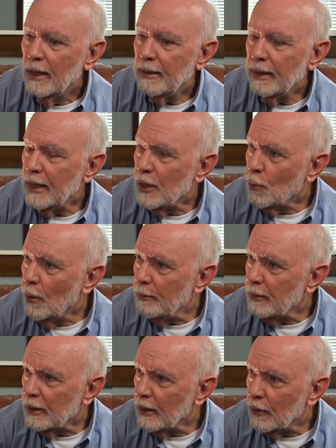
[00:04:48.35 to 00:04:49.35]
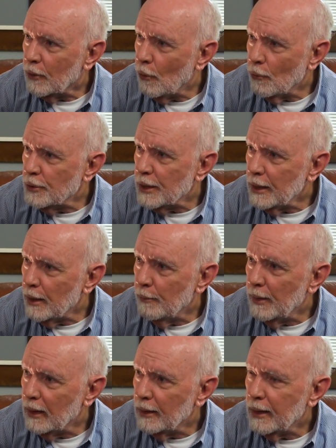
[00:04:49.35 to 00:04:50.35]
the equipment that goes in the
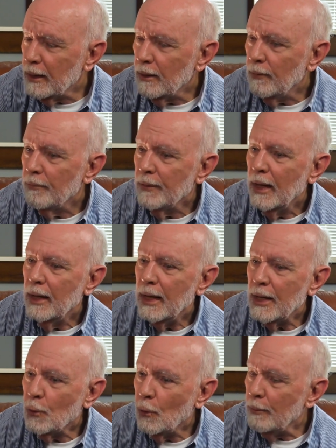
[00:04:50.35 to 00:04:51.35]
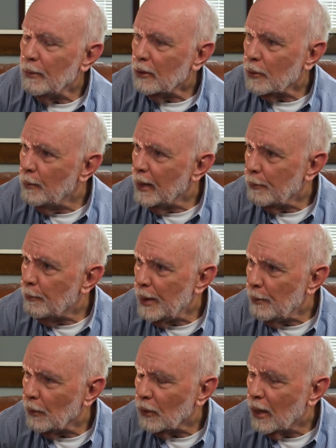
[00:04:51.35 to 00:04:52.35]
building, equipment to make
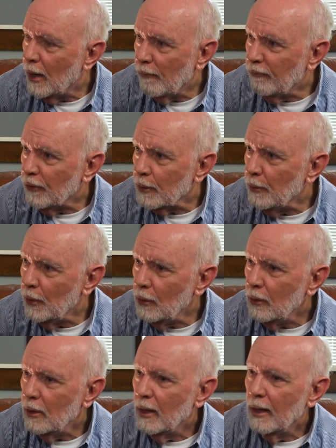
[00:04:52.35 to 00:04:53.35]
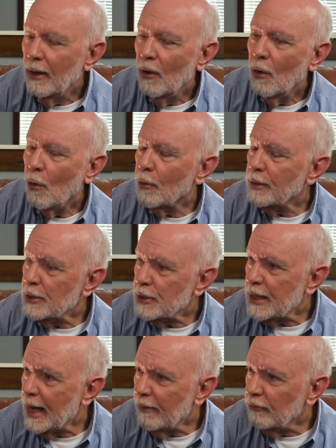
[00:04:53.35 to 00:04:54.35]
people comfortable, or the
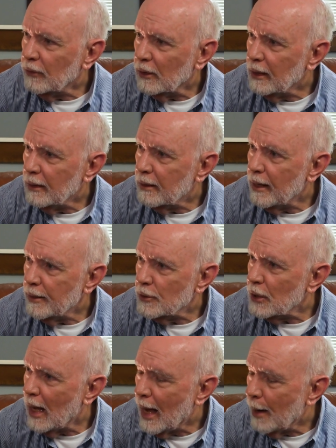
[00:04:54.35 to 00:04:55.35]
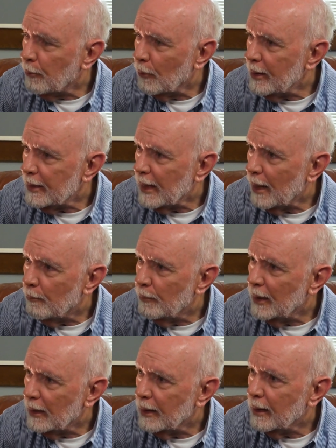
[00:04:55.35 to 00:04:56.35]
staff that it takes to operate that
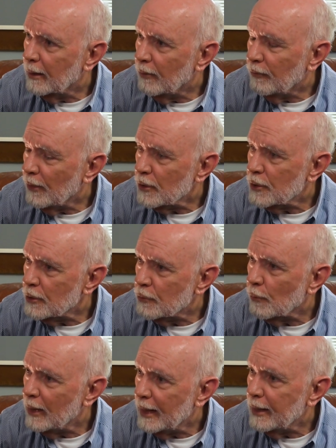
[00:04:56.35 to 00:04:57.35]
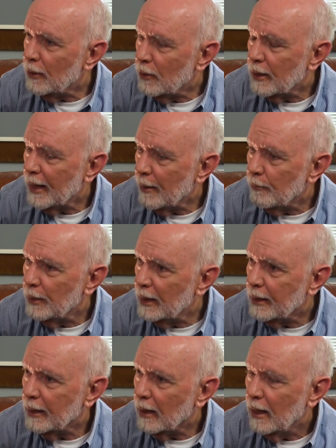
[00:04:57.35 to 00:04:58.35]
building and the functions related to that
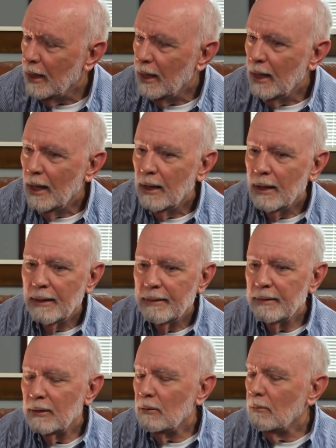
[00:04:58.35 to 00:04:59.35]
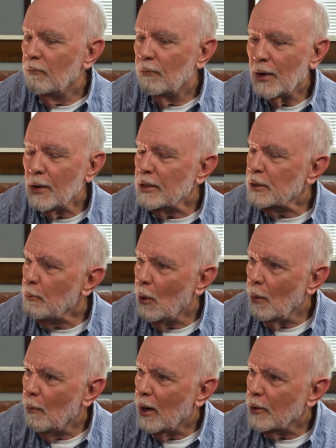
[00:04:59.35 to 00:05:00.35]
building. very
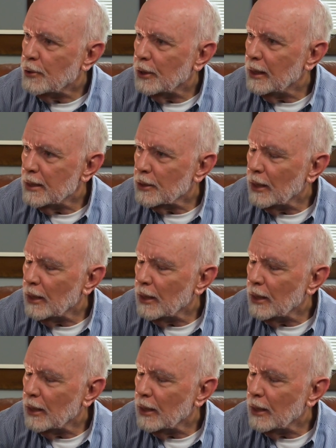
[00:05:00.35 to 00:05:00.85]
small margin is